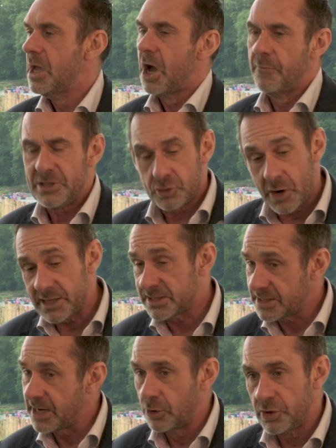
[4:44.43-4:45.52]
have been trying to
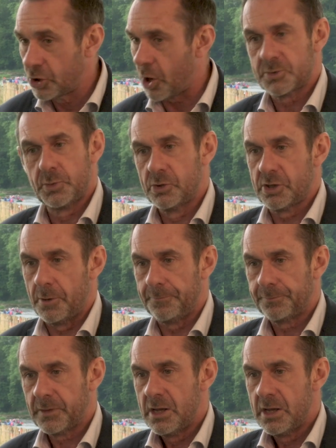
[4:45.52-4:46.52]
say, look, the cops will come.